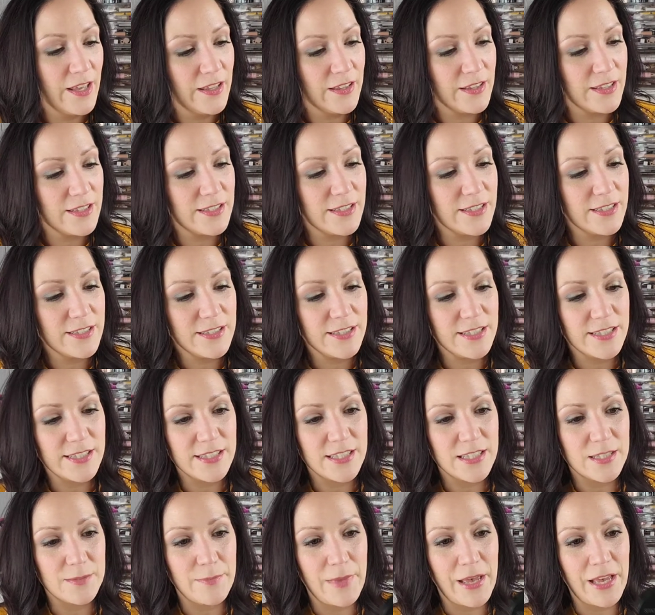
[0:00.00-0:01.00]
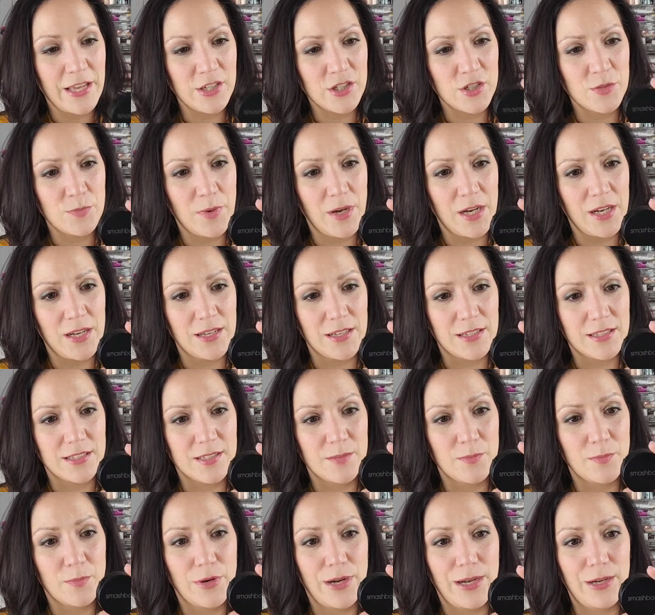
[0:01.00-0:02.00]
This is the
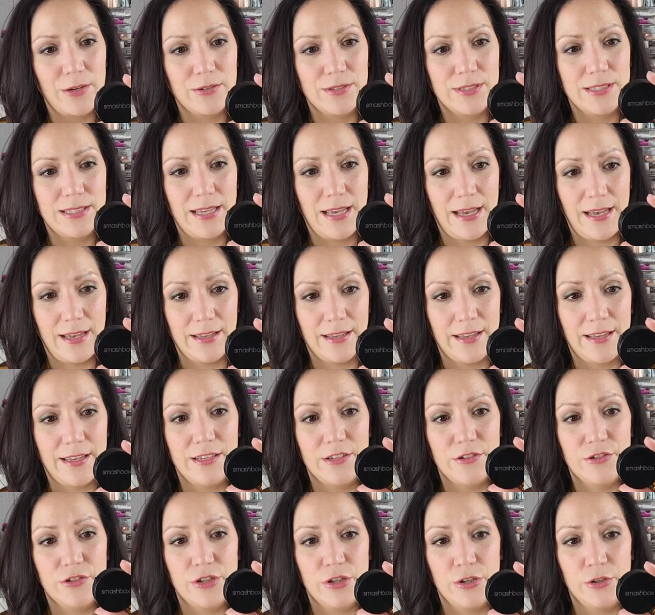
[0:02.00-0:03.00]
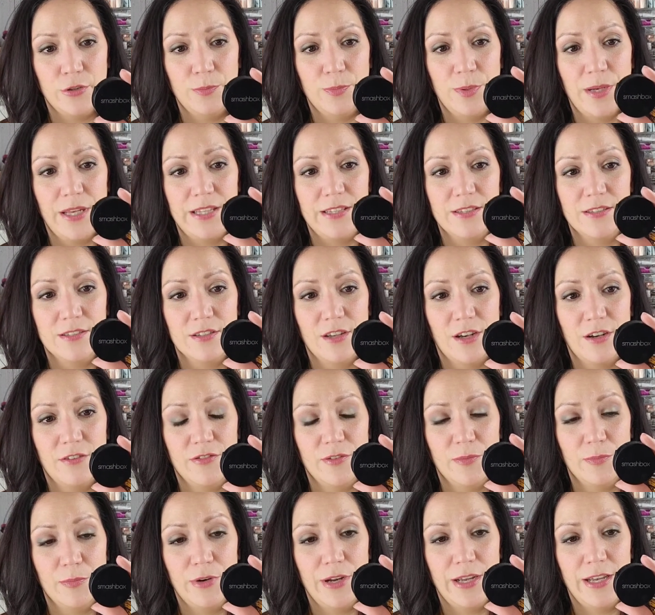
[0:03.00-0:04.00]
Smashbox Brow Tech in Taupe and
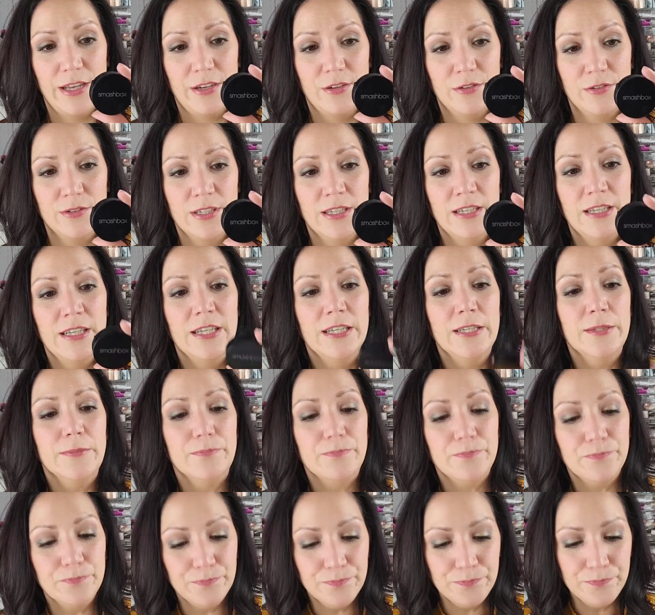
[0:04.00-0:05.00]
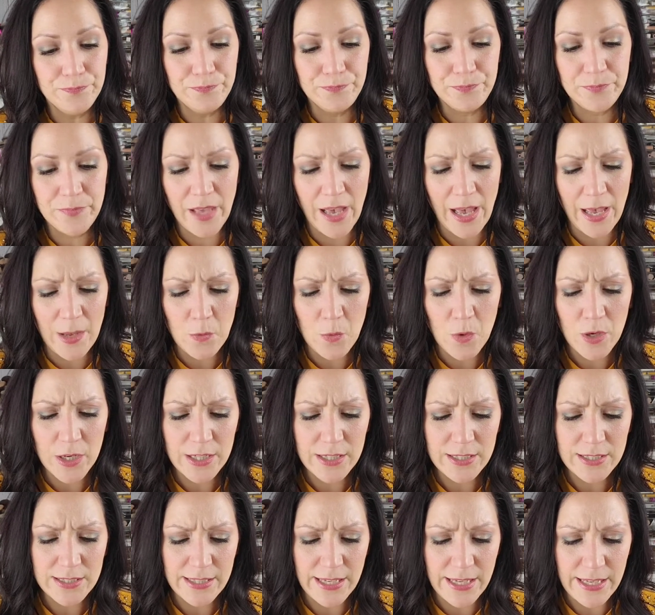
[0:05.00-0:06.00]
Soft Brown. I
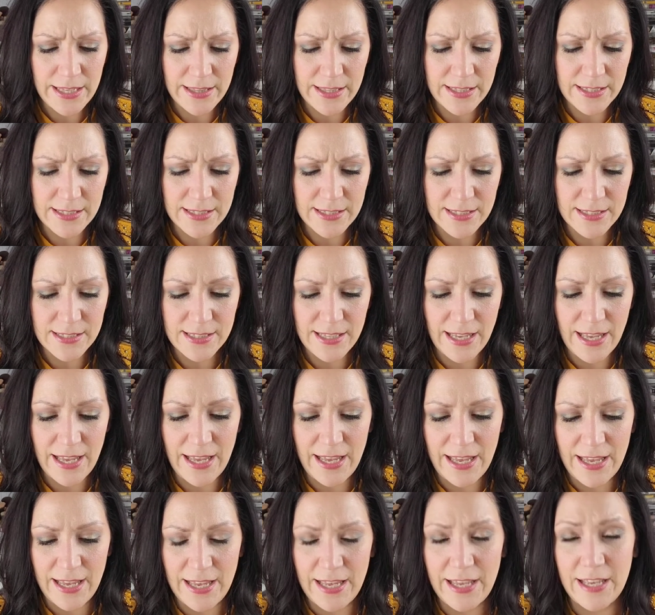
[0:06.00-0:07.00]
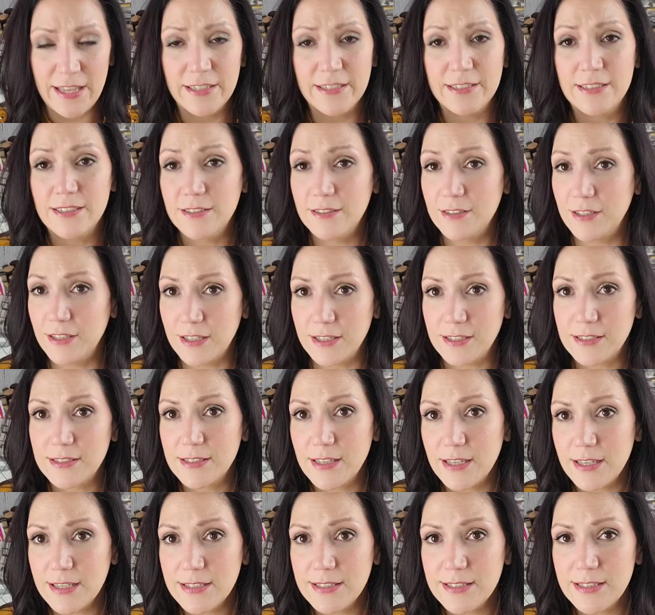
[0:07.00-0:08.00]
want to say this is a deluxe
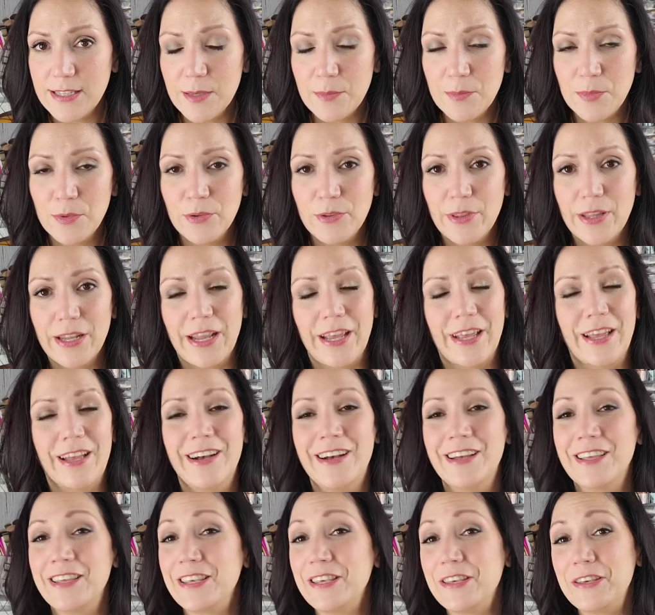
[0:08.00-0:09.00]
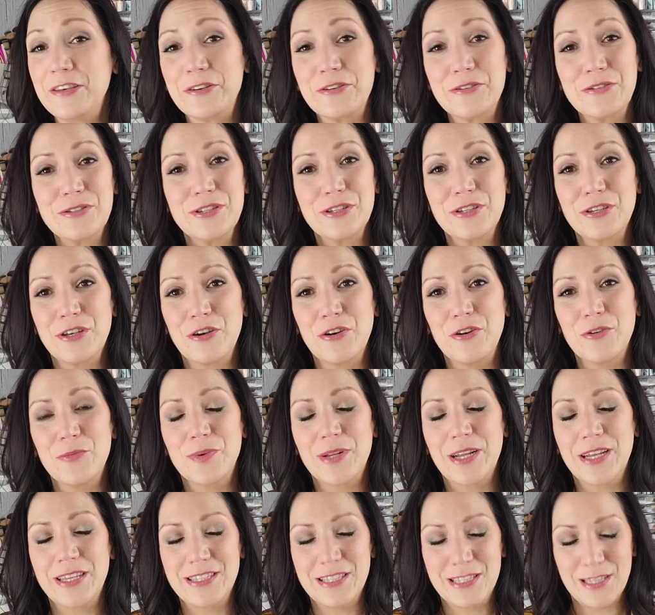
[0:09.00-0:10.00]
size sample that I got years ago,
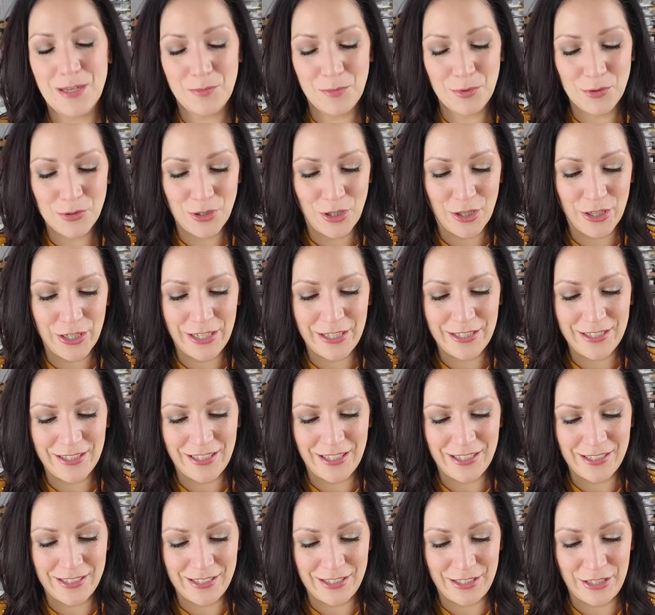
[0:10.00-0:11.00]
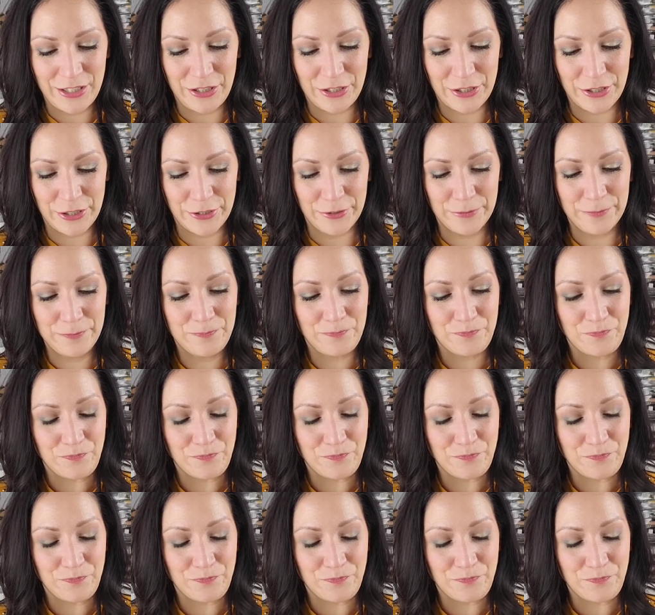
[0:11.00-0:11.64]
but I stumbled on it this year.